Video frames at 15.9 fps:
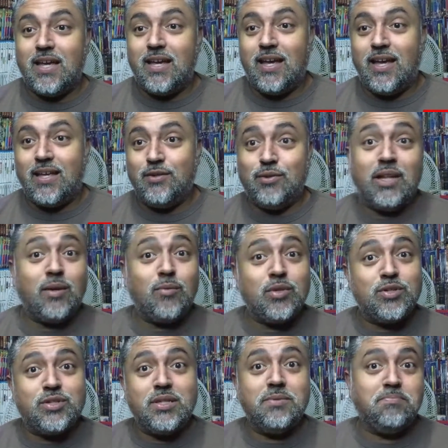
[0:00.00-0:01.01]
and you like
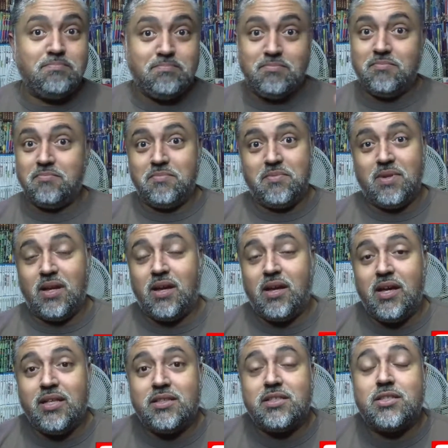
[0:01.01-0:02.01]
what you see,
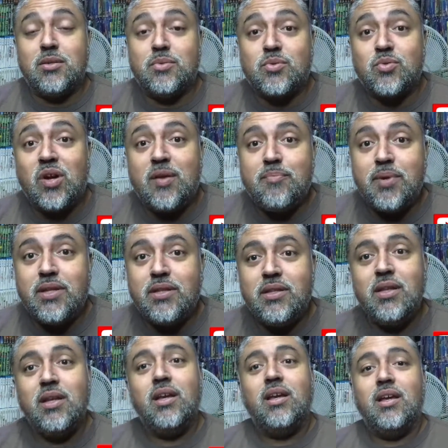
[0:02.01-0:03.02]
hit the subscribe button.